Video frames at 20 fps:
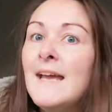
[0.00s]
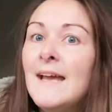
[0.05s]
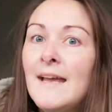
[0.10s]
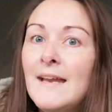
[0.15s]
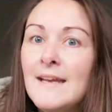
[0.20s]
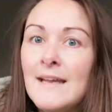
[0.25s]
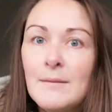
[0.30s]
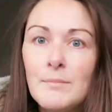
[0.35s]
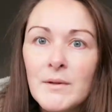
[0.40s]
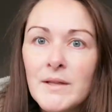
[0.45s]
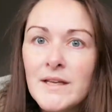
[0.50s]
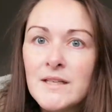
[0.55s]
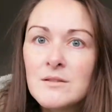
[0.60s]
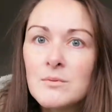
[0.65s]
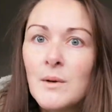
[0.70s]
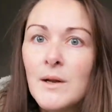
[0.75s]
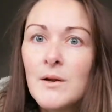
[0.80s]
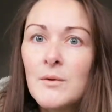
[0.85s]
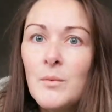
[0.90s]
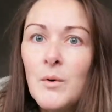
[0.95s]
in it, but
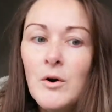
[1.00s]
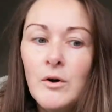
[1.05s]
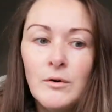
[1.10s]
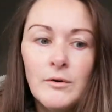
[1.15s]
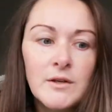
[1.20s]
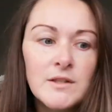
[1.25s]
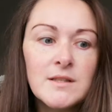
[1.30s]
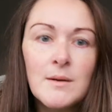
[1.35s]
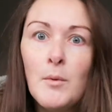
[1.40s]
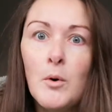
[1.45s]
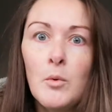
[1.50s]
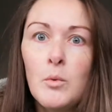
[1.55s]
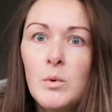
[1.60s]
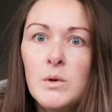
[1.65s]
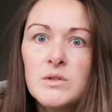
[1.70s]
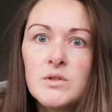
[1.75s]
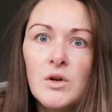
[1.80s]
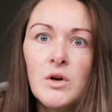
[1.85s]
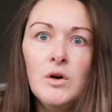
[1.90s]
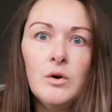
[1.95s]
that's what I want, because I'm
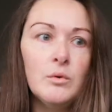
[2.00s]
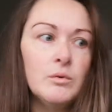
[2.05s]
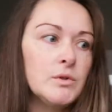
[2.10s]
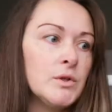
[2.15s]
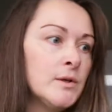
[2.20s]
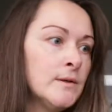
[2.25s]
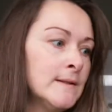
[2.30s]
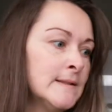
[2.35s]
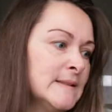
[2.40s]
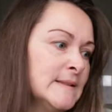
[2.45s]
always cold.